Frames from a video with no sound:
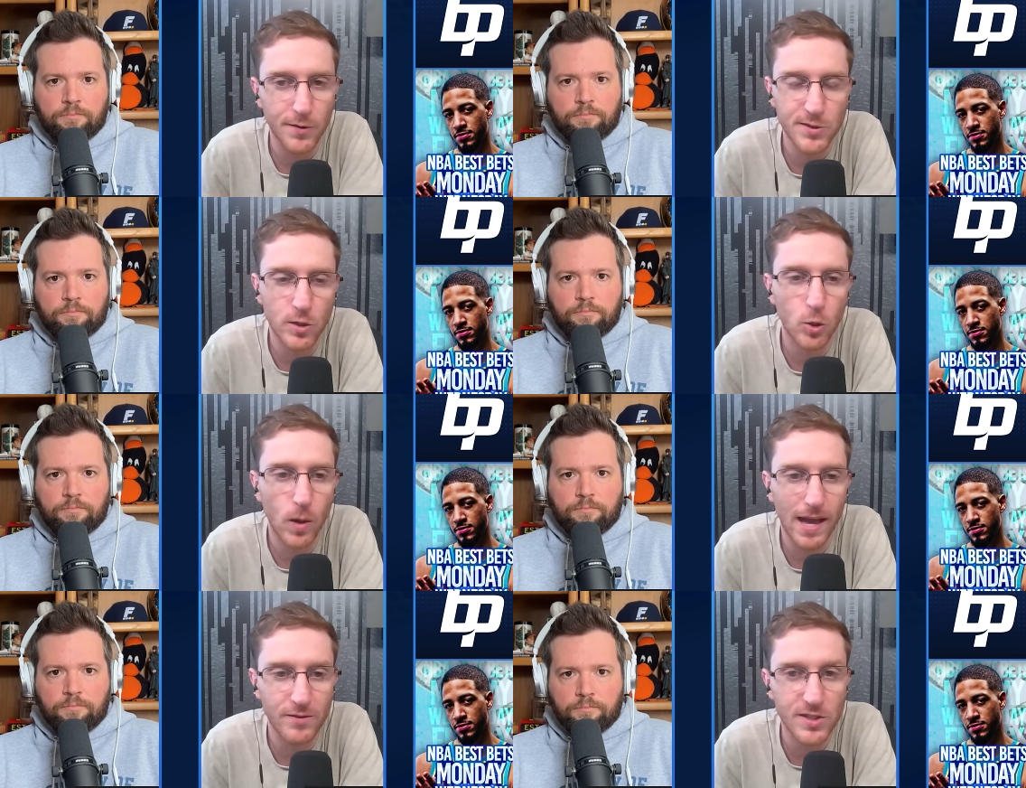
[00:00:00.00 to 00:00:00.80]

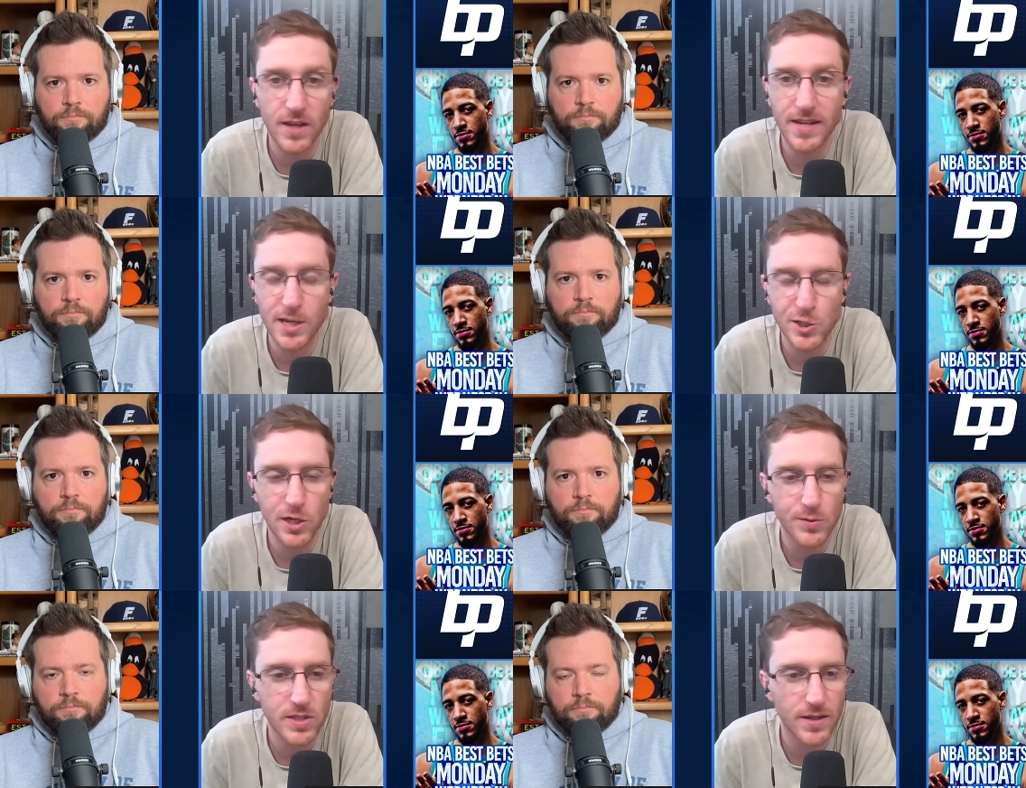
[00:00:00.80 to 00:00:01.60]
Speaker 1: Also have a Sunday
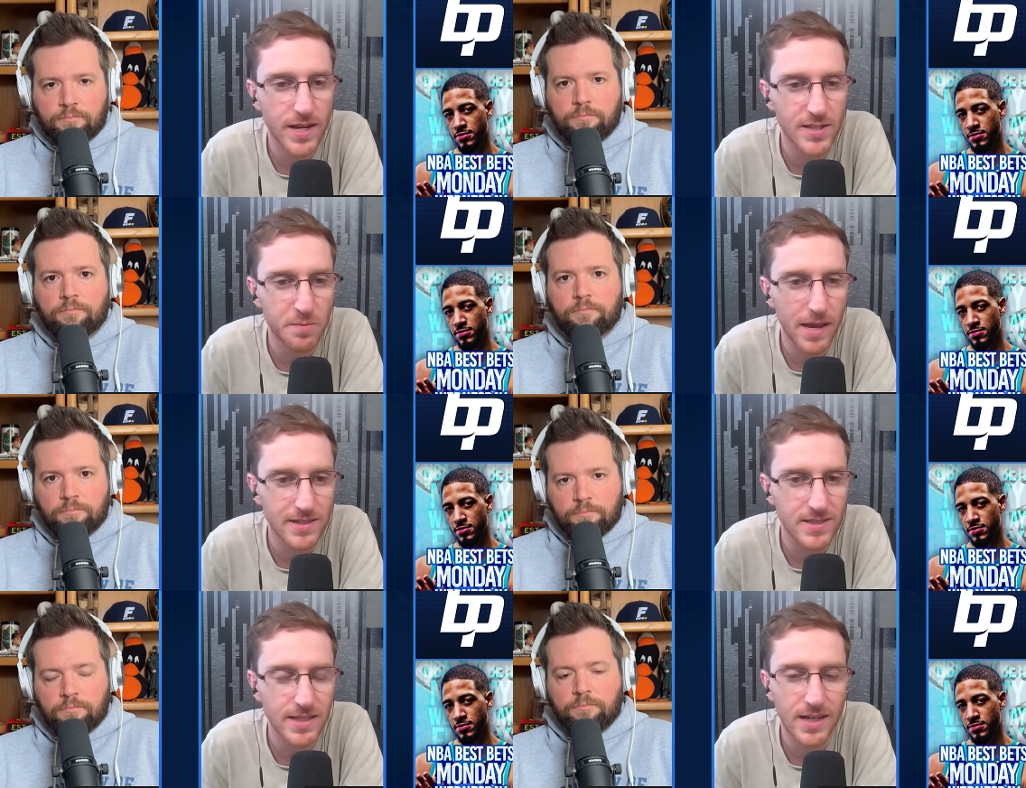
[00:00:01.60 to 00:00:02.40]
show, Sunday's
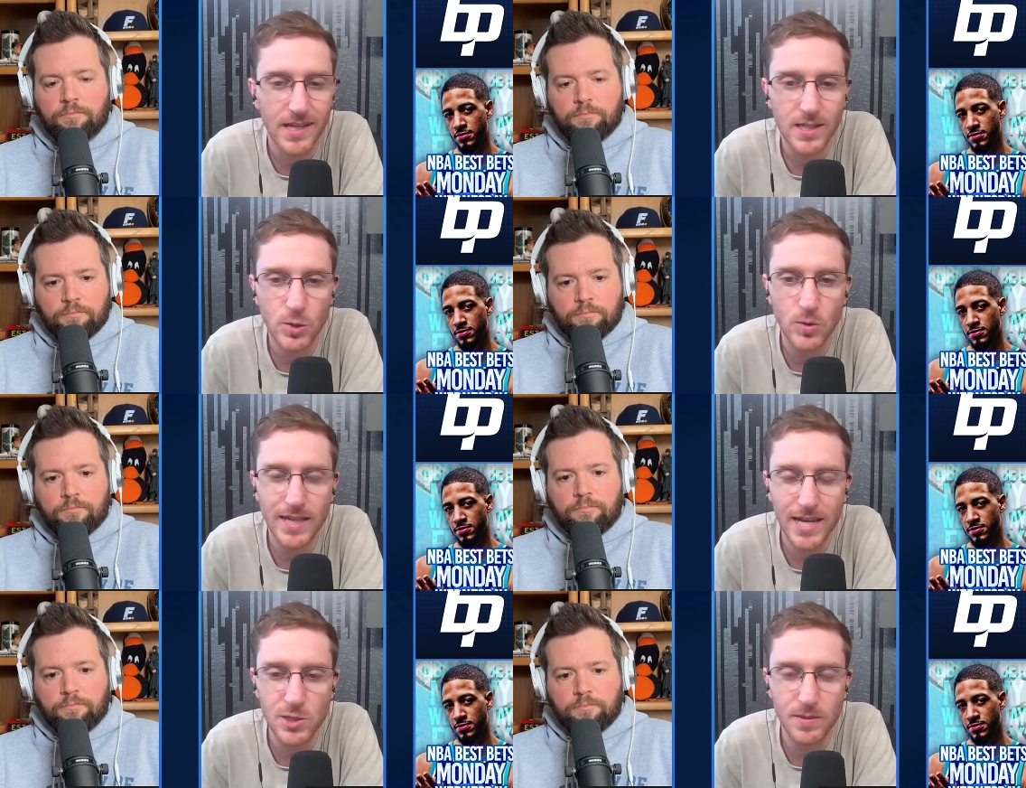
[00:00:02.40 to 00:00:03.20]
Bets, that you can
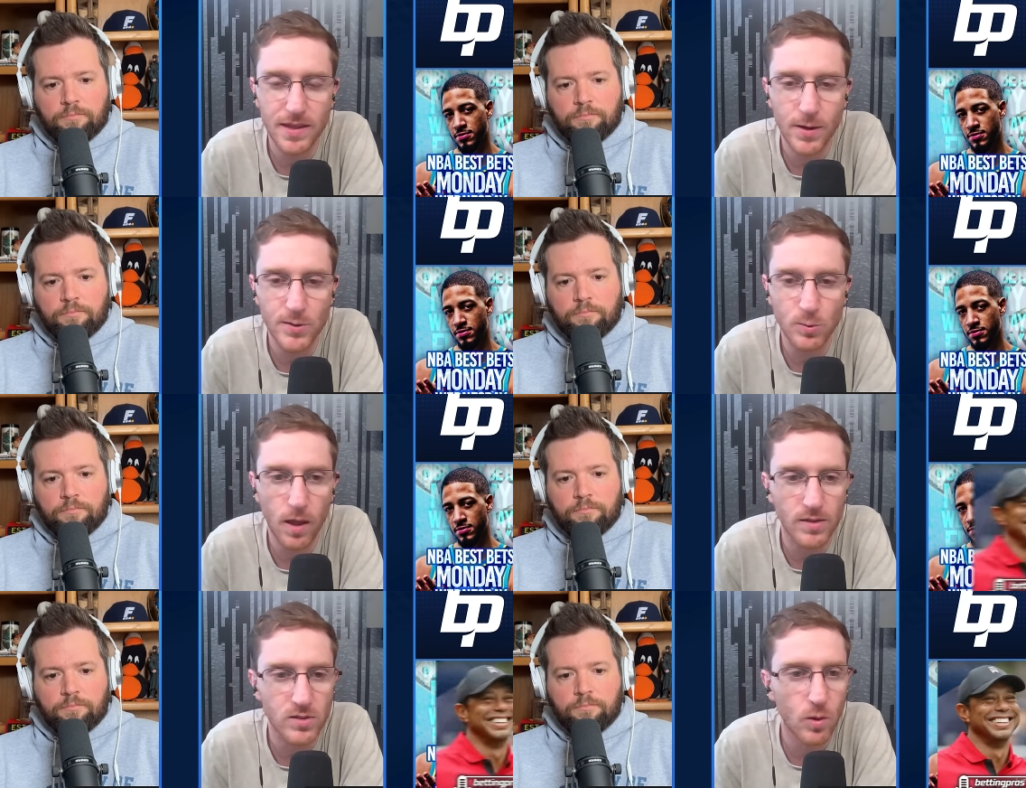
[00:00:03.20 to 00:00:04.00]
catch me there as
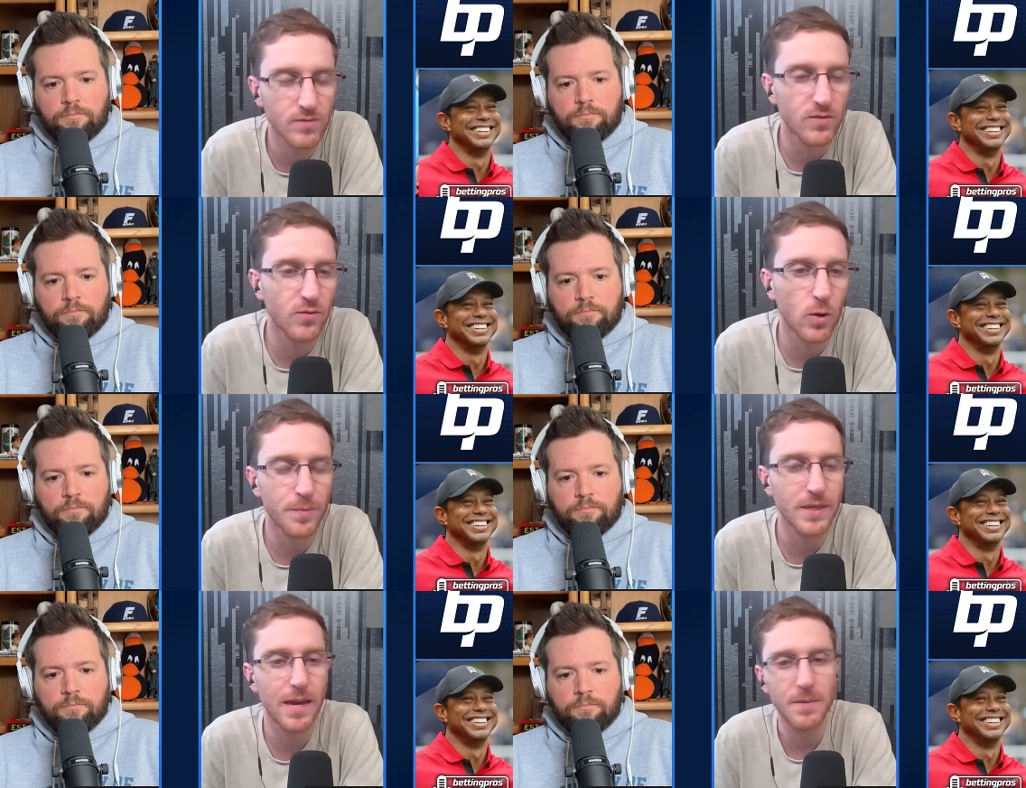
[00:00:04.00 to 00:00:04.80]
well, twelve to four
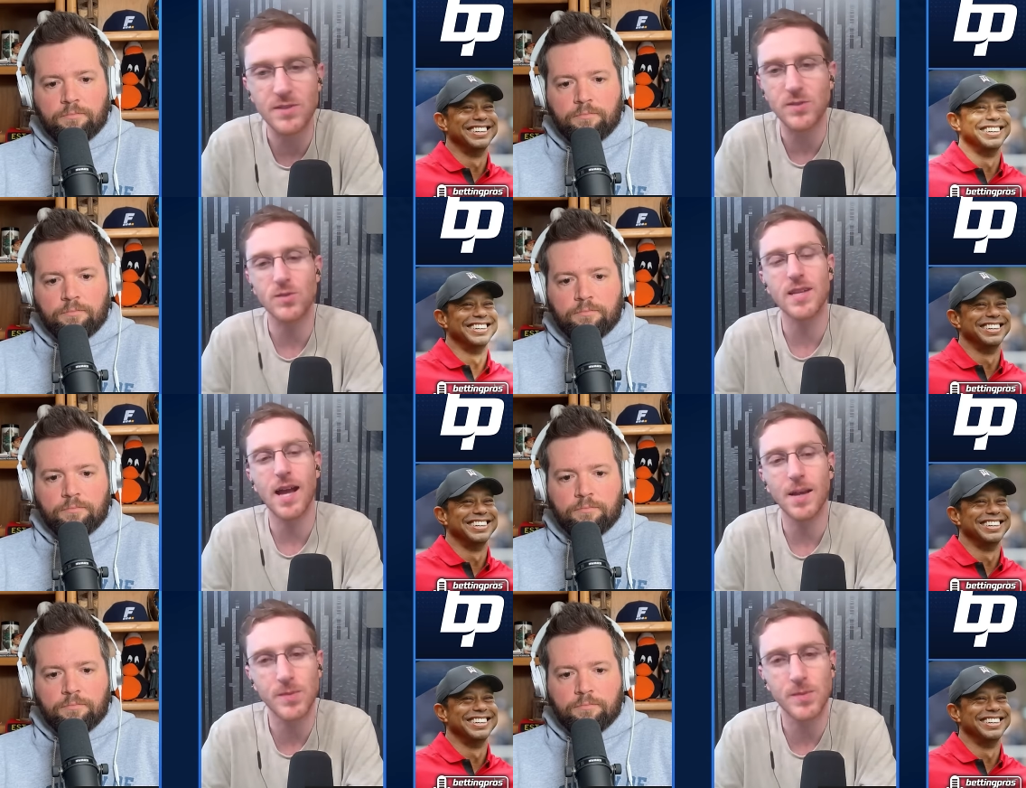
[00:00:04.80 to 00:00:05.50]
p m Eastern time.